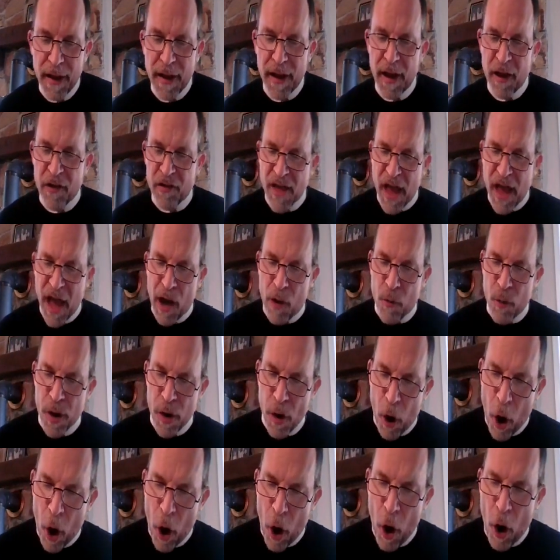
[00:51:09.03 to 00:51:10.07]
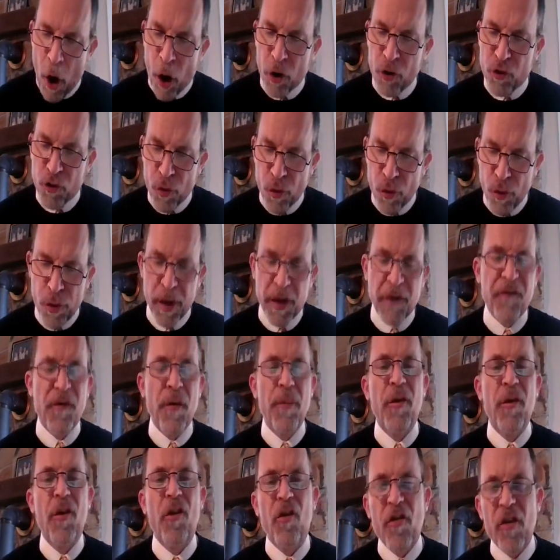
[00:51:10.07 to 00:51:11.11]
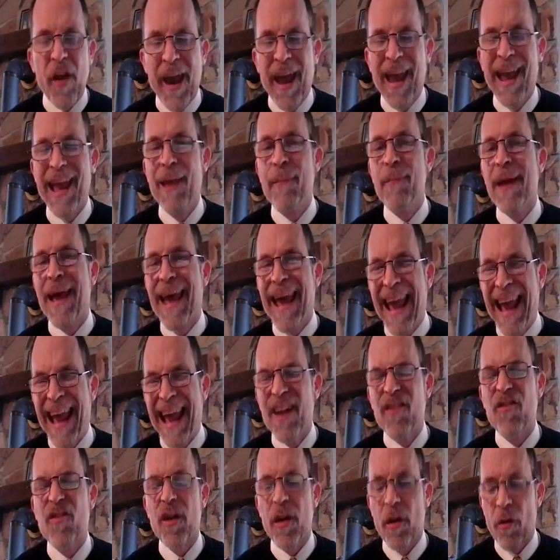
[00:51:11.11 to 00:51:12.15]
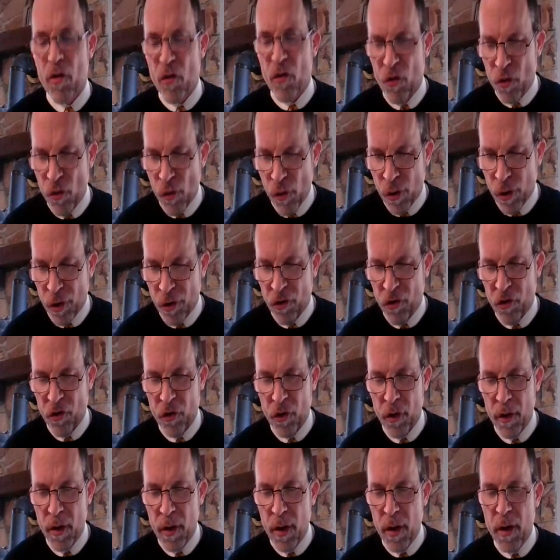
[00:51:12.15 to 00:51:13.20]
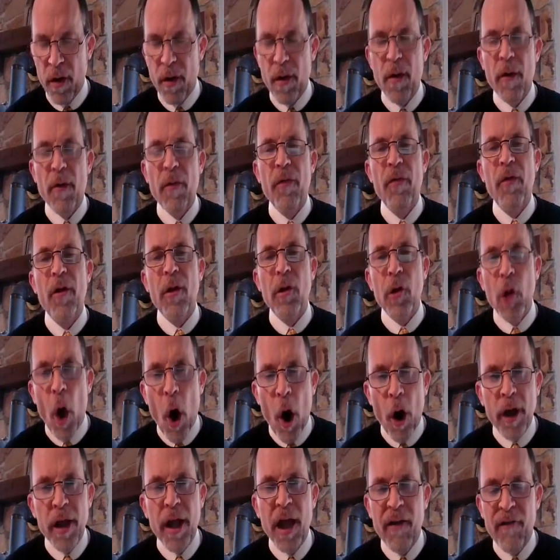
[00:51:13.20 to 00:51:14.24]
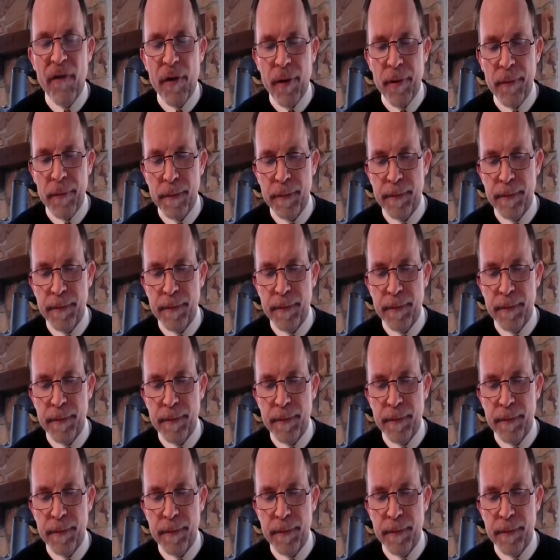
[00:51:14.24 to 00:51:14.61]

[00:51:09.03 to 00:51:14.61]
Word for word: is that we all drew it from the same ancient source, the lawgiver.